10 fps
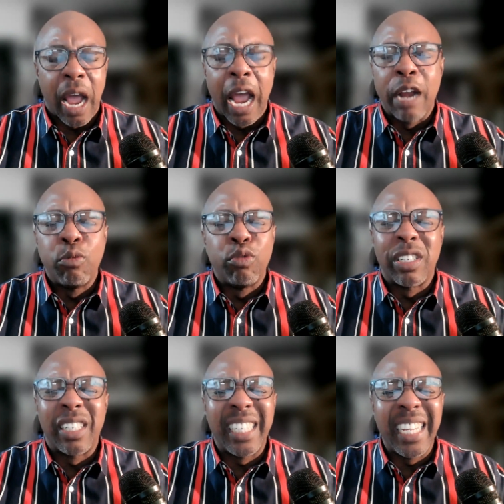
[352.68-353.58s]
and
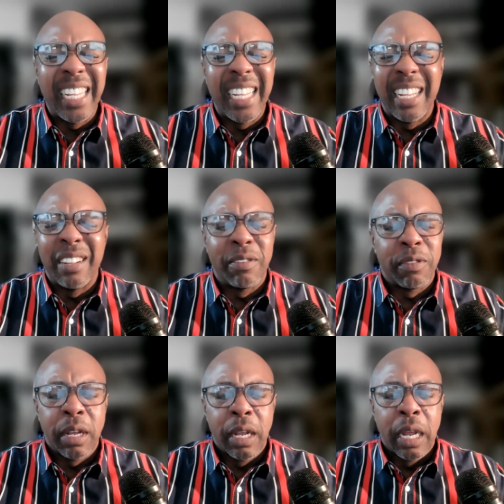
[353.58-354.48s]
receive,
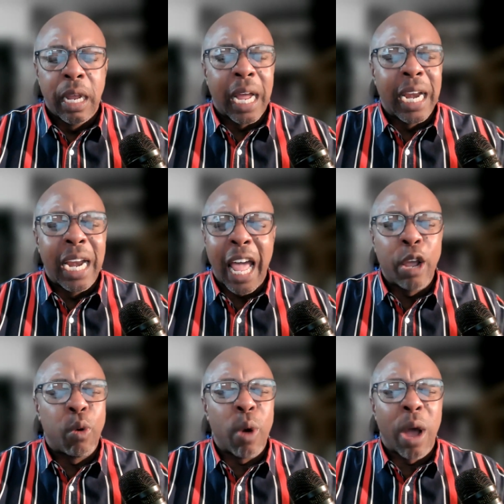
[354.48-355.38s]
and
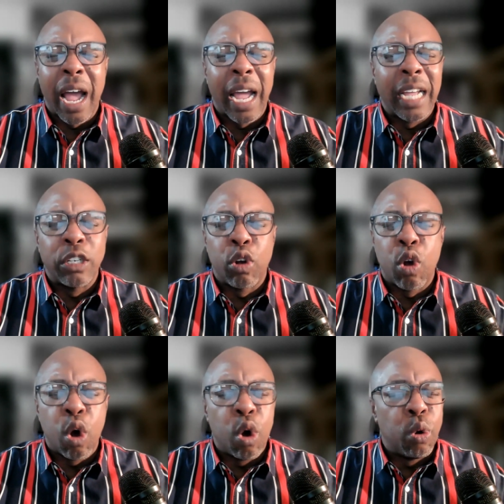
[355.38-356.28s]
likewise
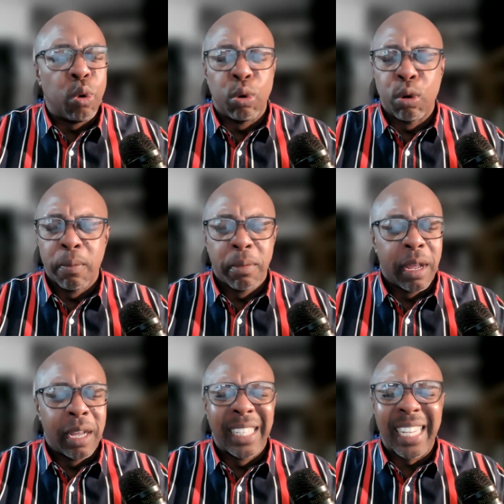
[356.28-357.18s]
go
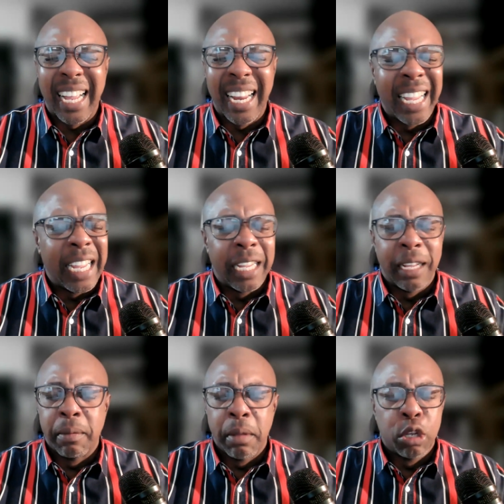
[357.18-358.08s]
telling
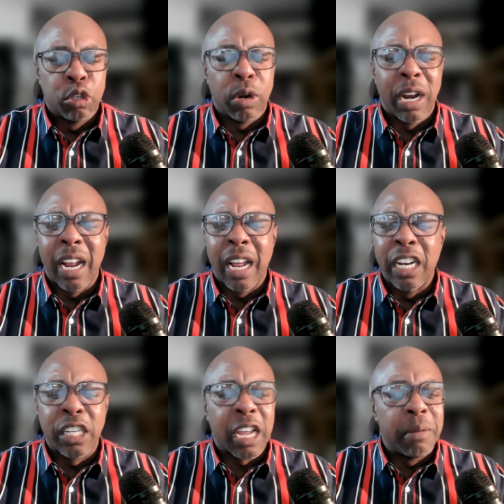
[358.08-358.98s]
so that
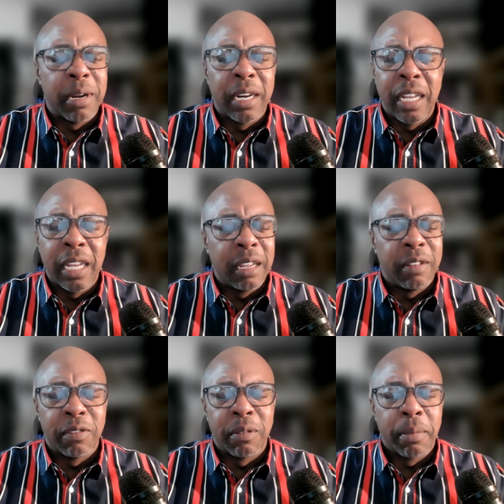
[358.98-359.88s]
others can believe
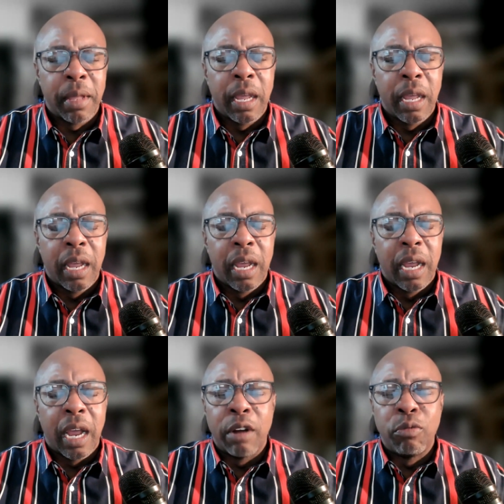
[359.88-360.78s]

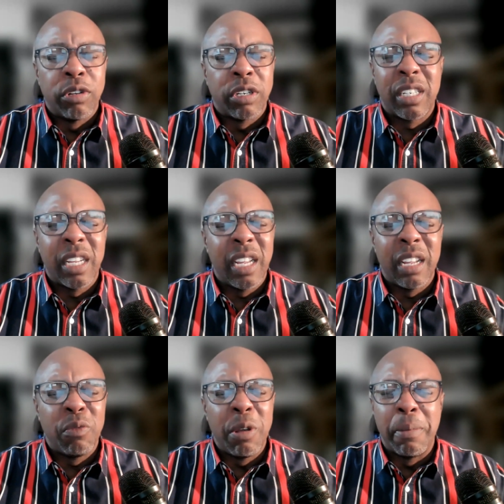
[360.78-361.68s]
and
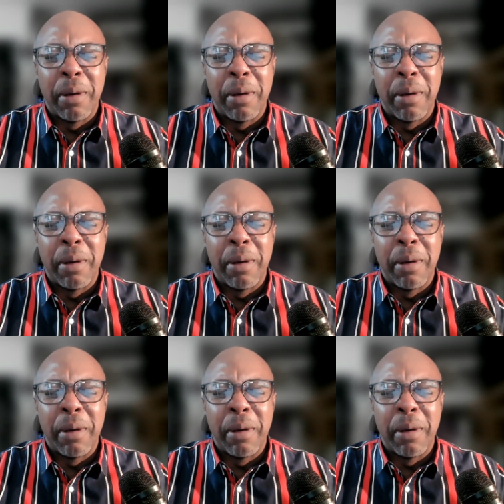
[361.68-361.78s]
receive. We